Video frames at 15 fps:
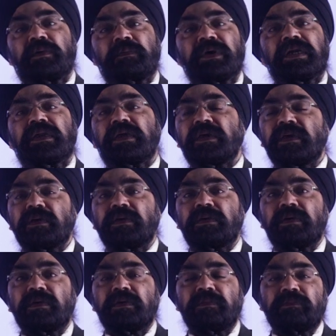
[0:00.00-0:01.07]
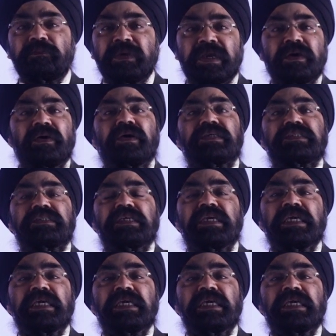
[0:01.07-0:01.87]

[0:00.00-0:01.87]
But because